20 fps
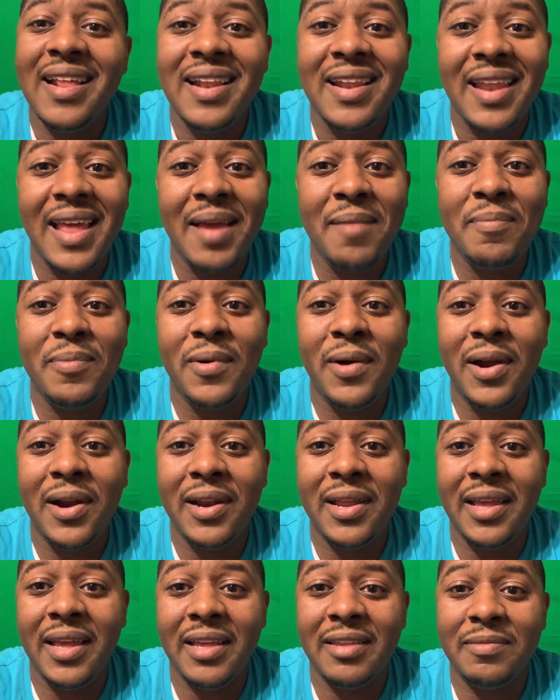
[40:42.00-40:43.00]
That
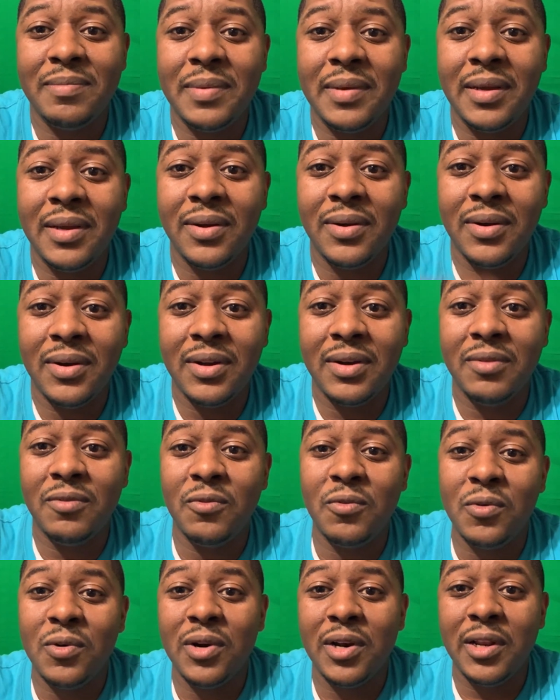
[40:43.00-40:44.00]
party has been going
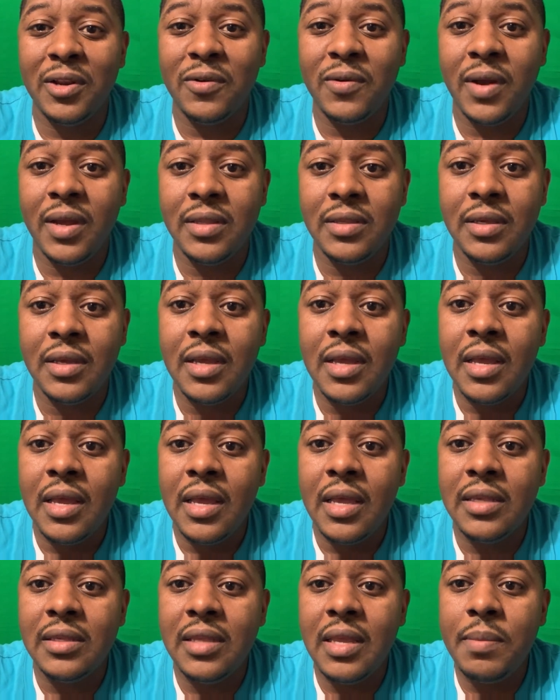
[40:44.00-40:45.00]
really crazy.
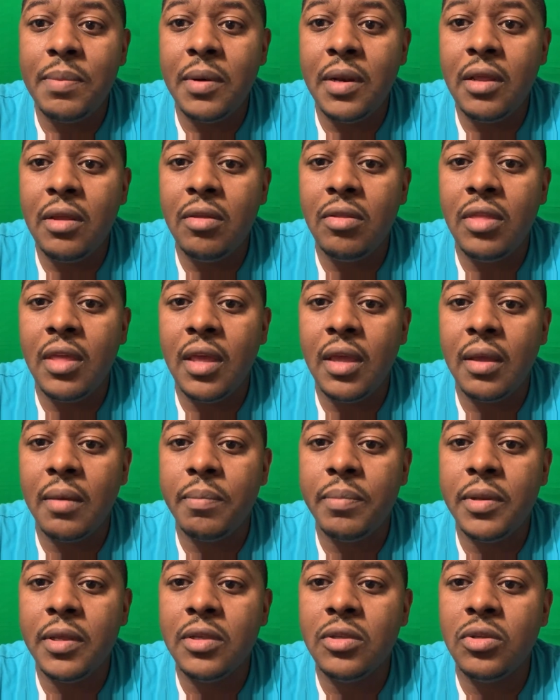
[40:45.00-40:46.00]
It's deeper than you think.
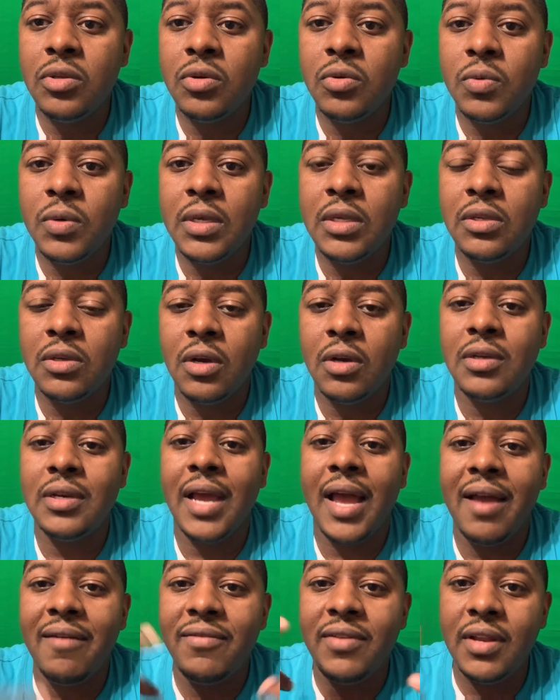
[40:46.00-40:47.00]
Please do research.
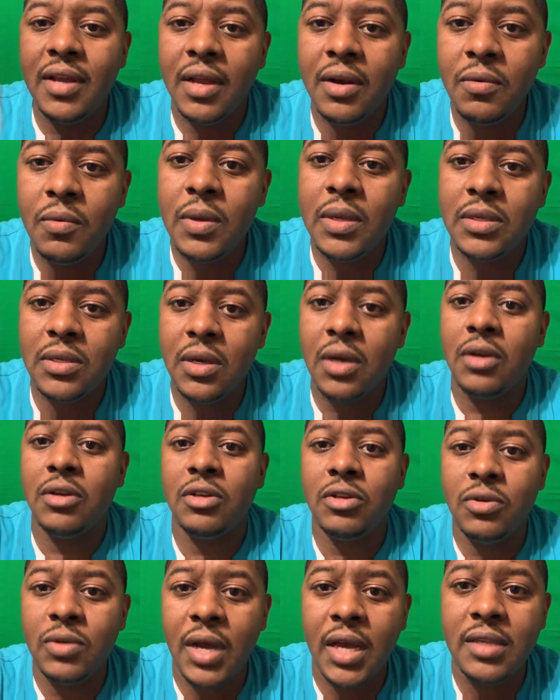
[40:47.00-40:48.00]
I've done
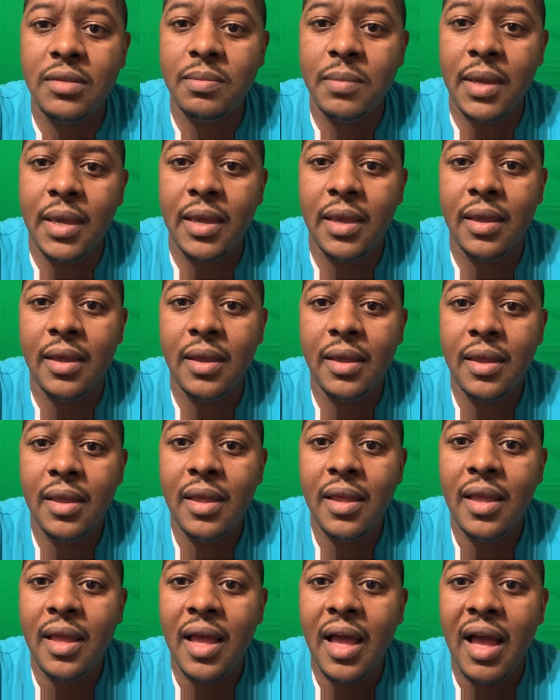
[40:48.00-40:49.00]
research. Trust me.
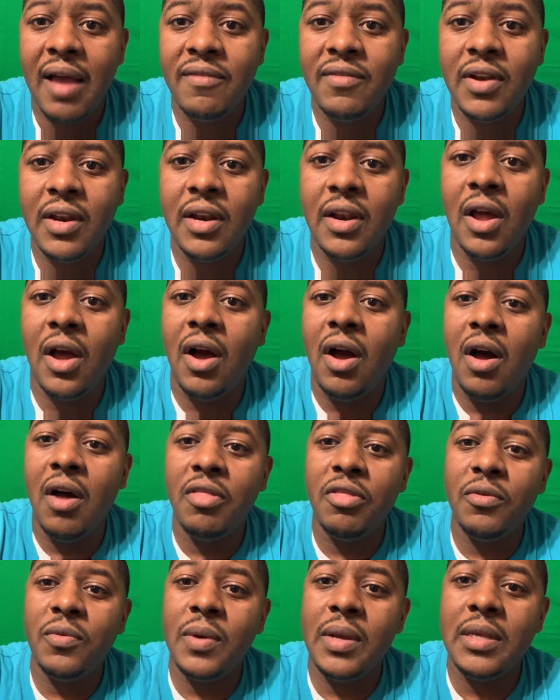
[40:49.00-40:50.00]
I've done
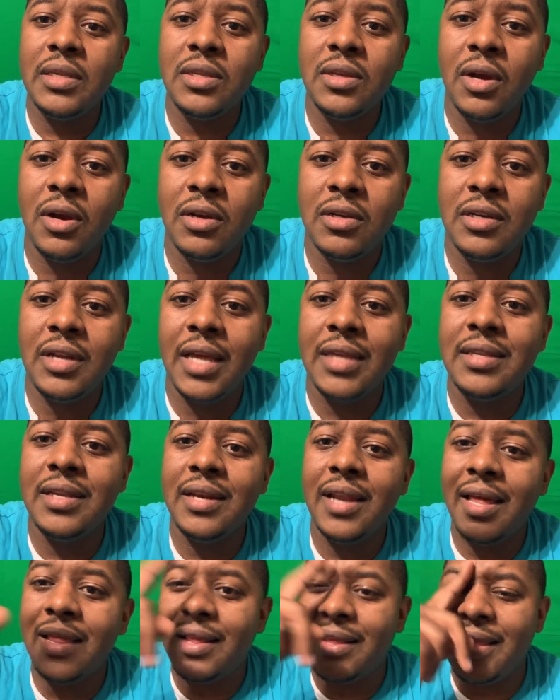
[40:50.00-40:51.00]
all the research. That's
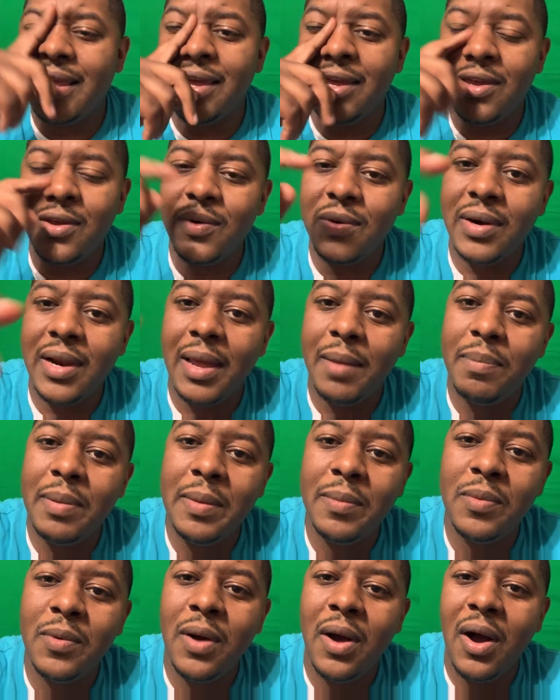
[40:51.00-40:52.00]
another thing QAnon
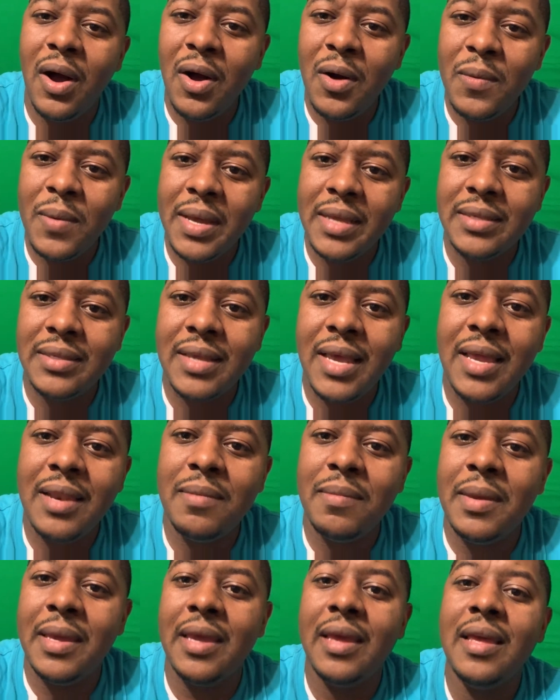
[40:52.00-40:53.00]
people always say to
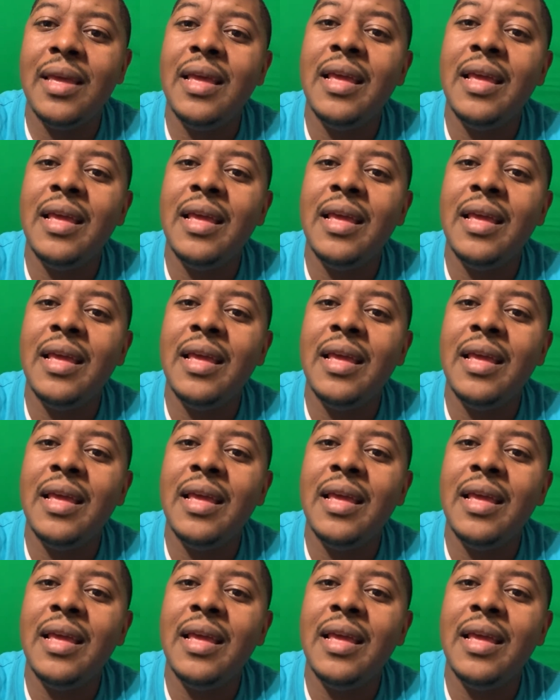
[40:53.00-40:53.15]
me.